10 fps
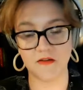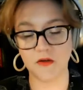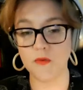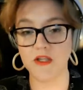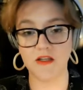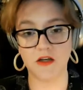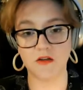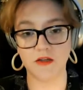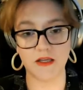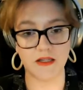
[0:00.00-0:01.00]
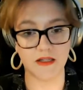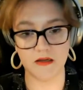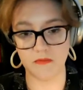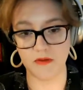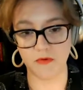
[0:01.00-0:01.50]
that they're really not looking at
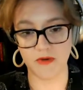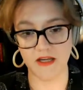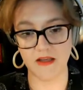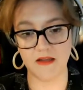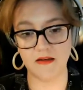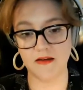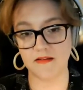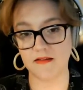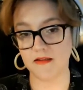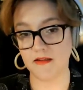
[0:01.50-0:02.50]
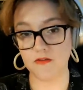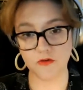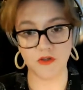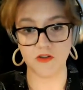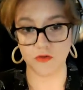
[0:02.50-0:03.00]
letting people back in until at least
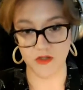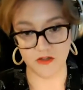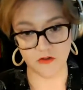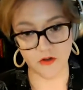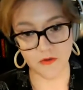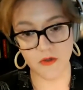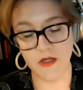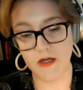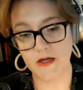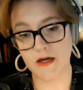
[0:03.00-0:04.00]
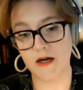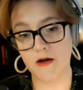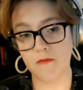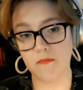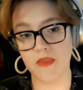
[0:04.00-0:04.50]
2022.
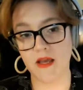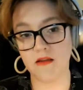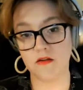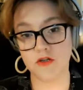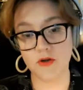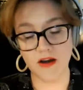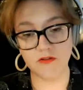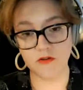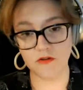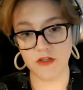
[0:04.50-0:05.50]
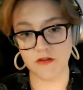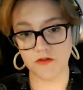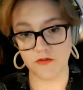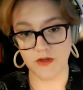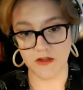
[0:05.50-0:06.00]
And the travel
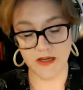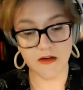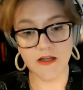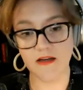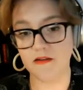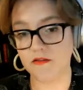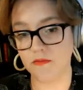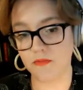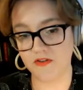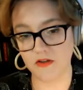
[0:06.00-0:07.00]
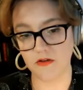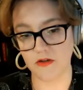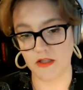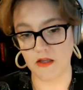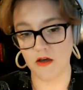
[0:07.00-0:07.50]
industry, the airlines
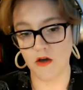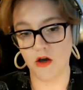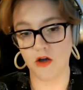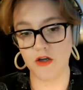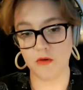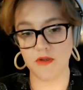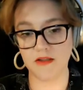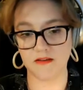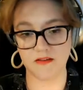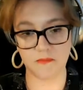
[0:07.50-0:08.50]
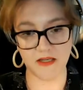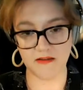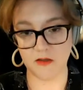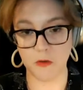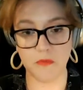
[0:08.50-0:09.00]
particularly, are not really
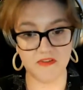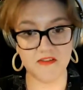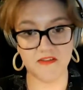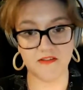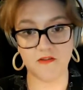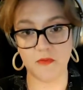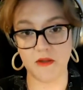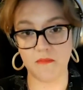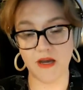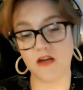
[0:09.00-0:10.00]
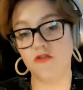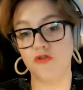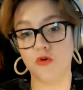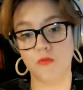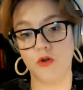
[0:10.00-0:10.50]
expecting their businesses to be back to
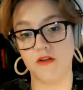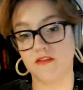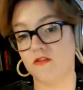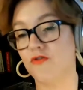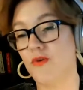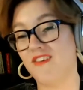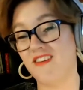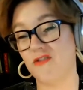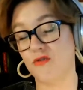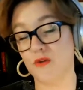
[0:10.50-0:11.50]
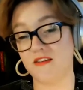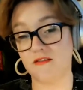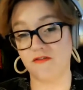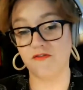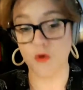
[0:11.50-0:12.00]
normal until
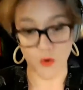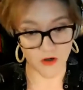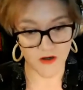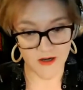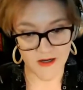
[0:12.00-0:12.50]
2024.